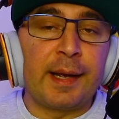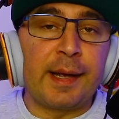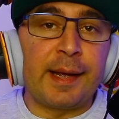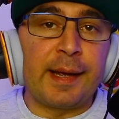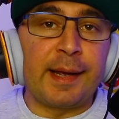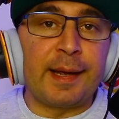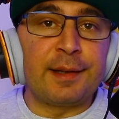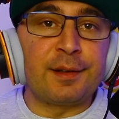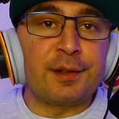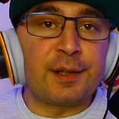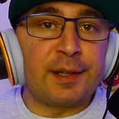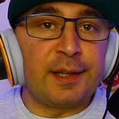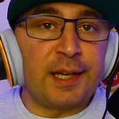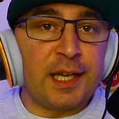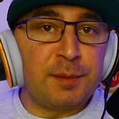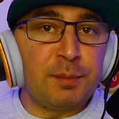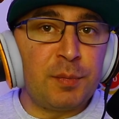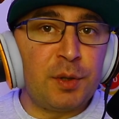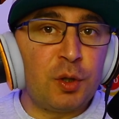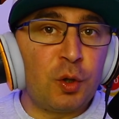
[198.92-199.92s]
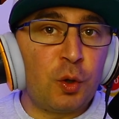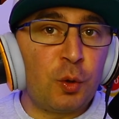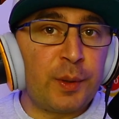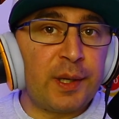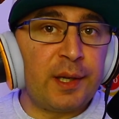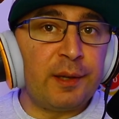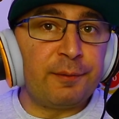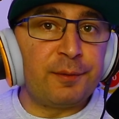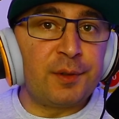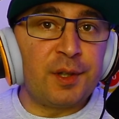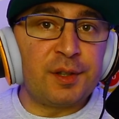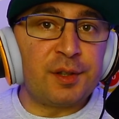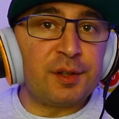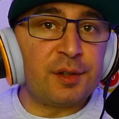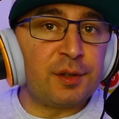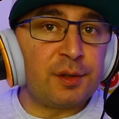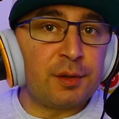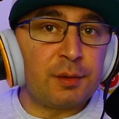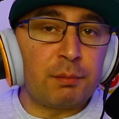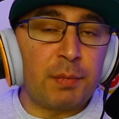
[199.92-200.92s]
And let me know if
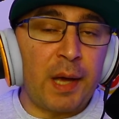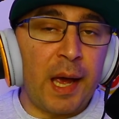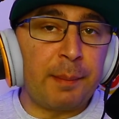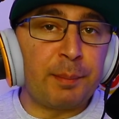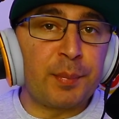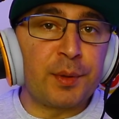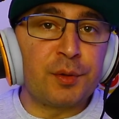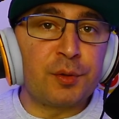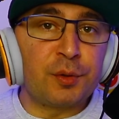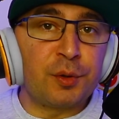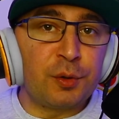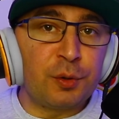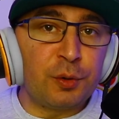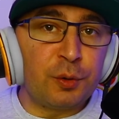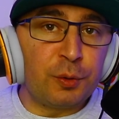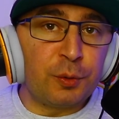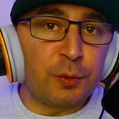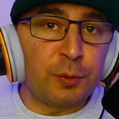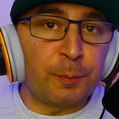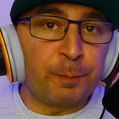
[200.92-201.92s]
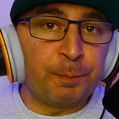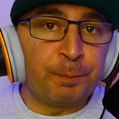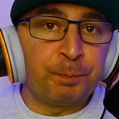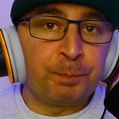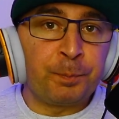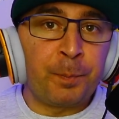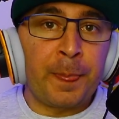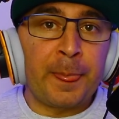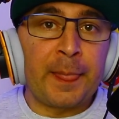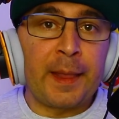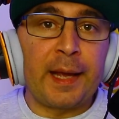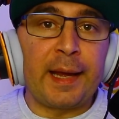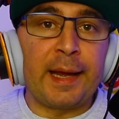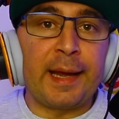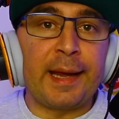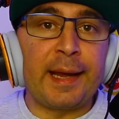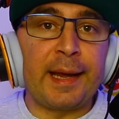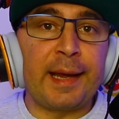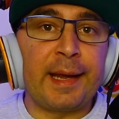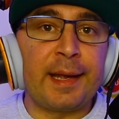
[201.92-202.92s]
this happened to you
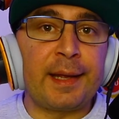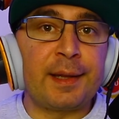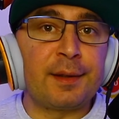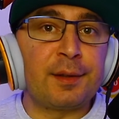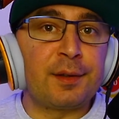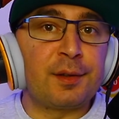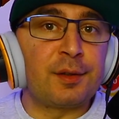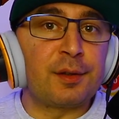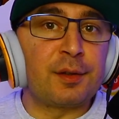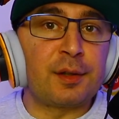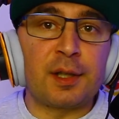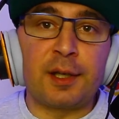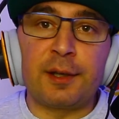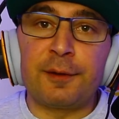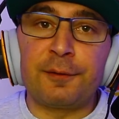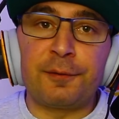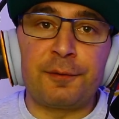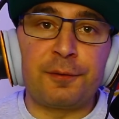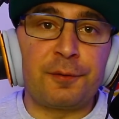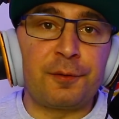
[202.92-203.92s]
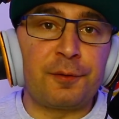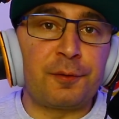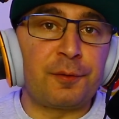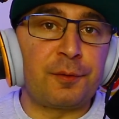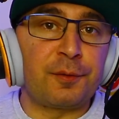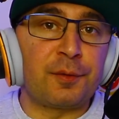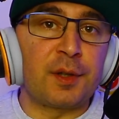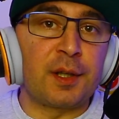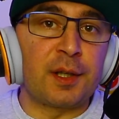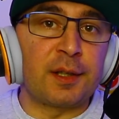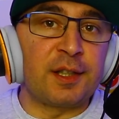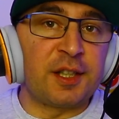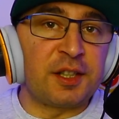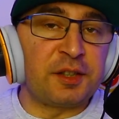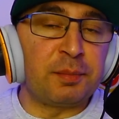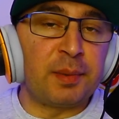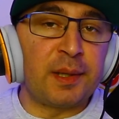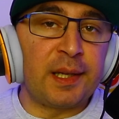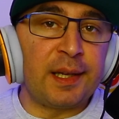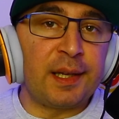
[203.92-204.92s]
and if the
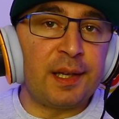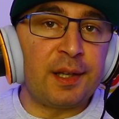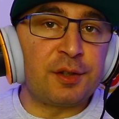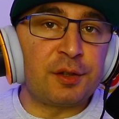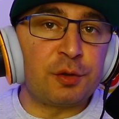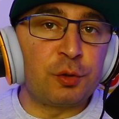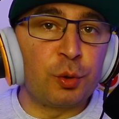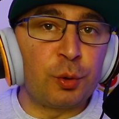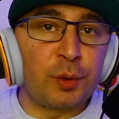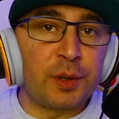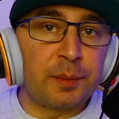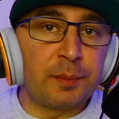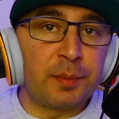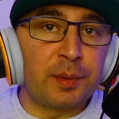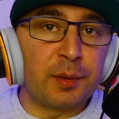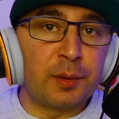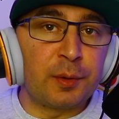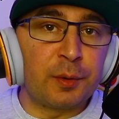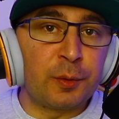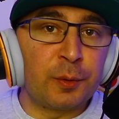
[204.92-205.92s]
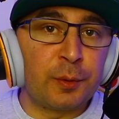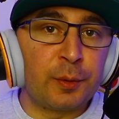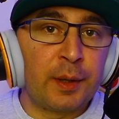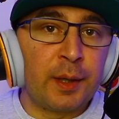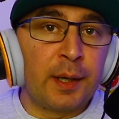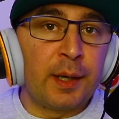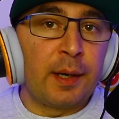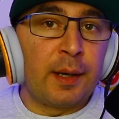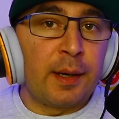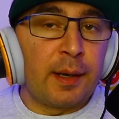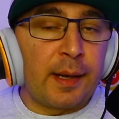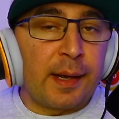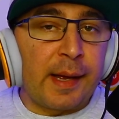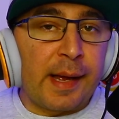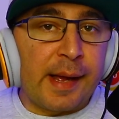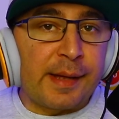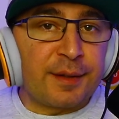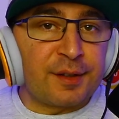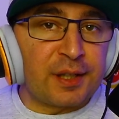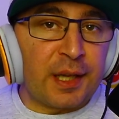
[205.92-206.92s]
display it's durable.
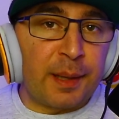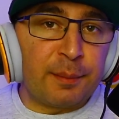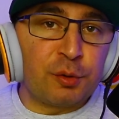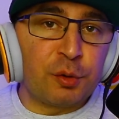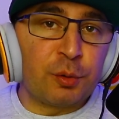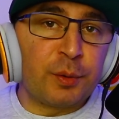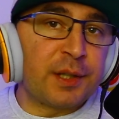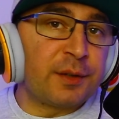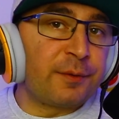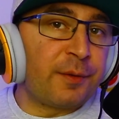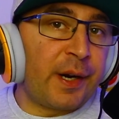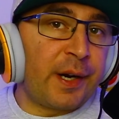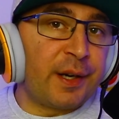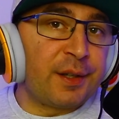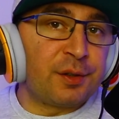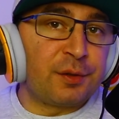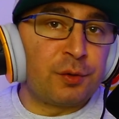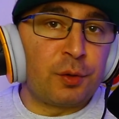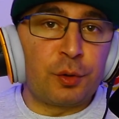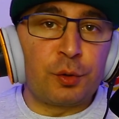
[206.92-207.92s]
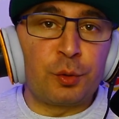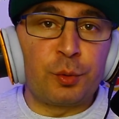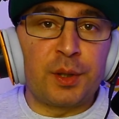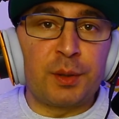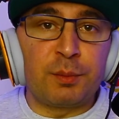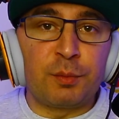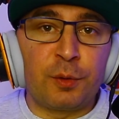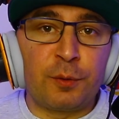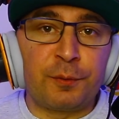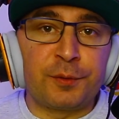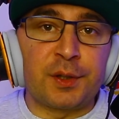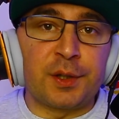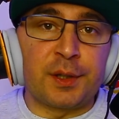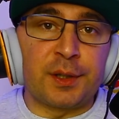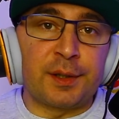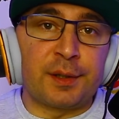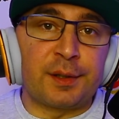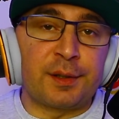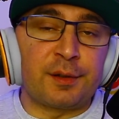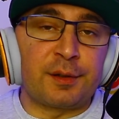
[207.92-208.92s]
Samsung advised not to remove
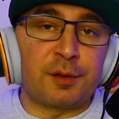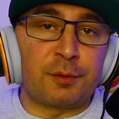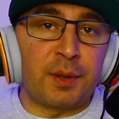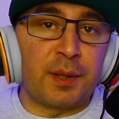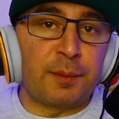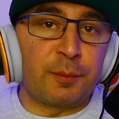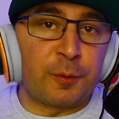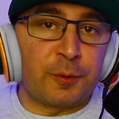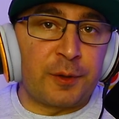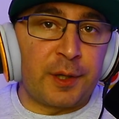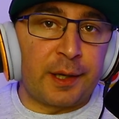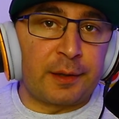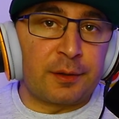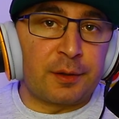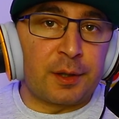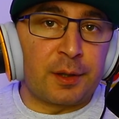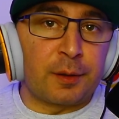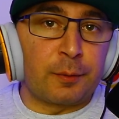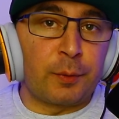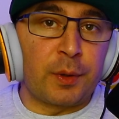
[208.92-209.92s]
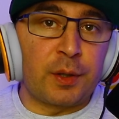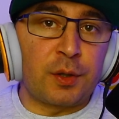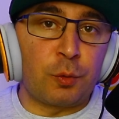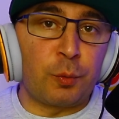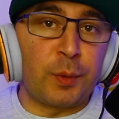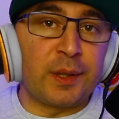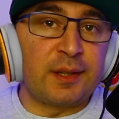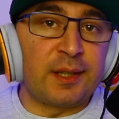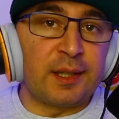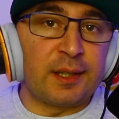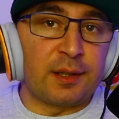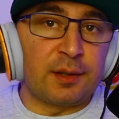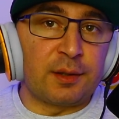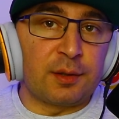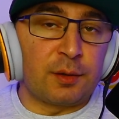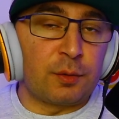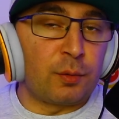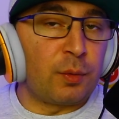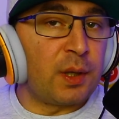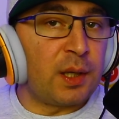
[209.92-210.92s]
the screen protector, which we
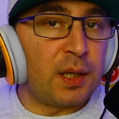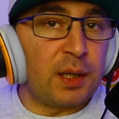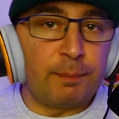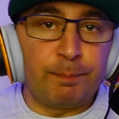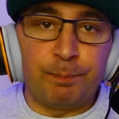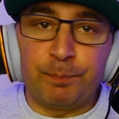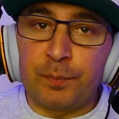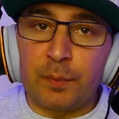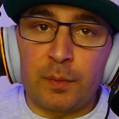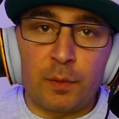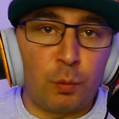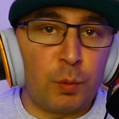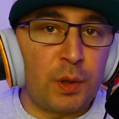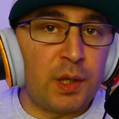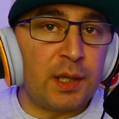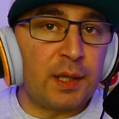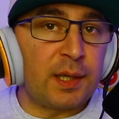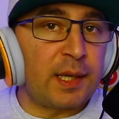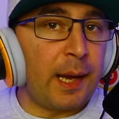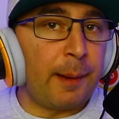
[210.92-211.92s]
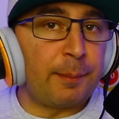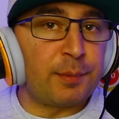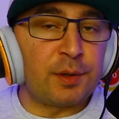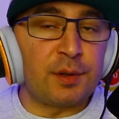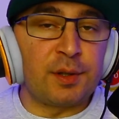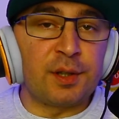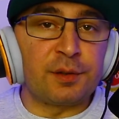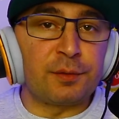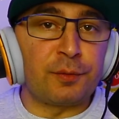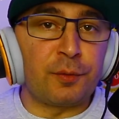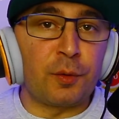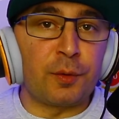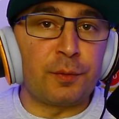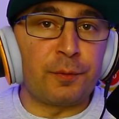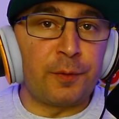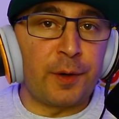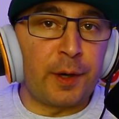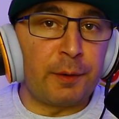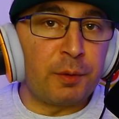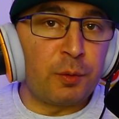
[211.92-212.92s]
didn't. We kept this phone
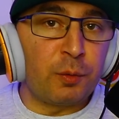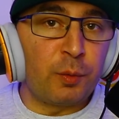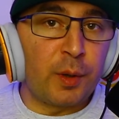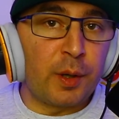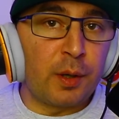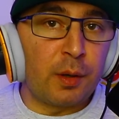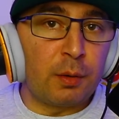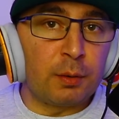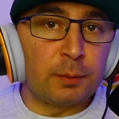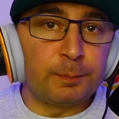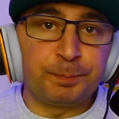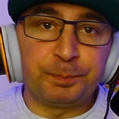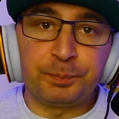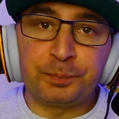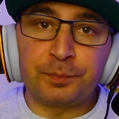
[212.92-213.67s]
very well.